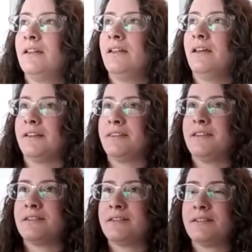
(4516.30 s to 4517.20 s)
At
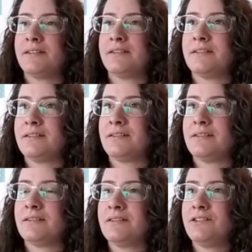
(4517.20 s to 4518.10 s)
this
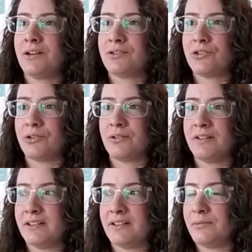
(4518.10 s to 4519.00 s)
juncture
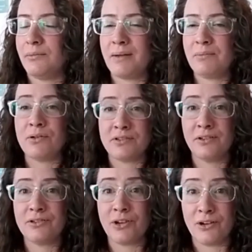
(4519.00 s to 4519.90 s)
in my
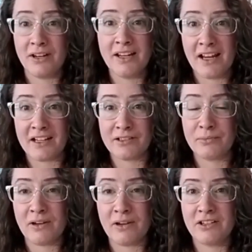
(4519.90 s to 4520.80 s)
personal journey and
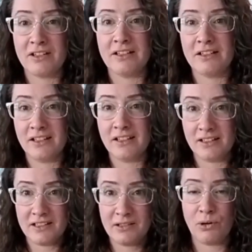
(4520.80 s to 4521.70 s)
exploration in
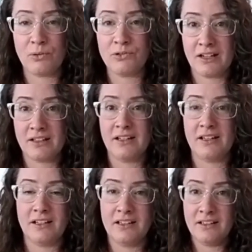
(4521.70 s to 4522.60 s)
this project,
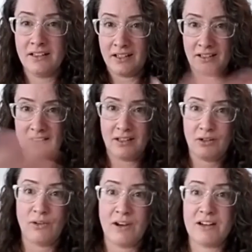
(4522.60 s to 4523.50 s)
and in a
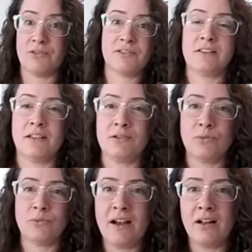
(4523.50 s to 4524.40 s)
greater sense as
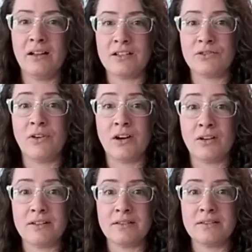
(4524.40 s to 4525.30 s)
well, as far
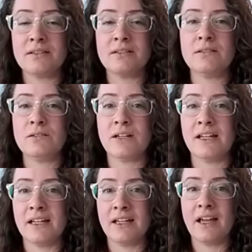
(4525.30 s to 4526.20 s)
as
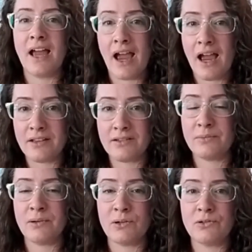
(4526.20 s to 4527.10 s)
looking at
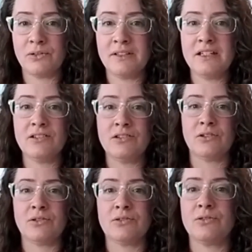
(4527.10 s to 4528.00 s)
spiritual
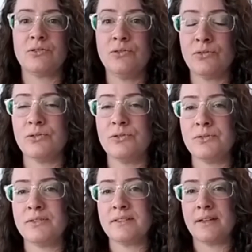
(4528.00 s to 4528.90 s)
teachers,
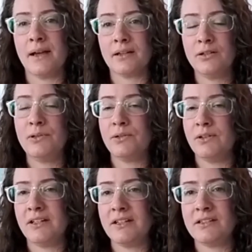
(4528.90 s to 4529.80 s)
gurus,
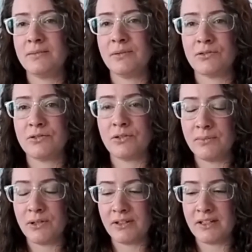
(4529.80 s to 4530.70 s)
communities, spiritual
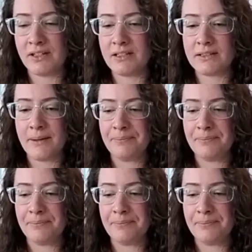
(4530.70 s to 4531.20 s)
communities,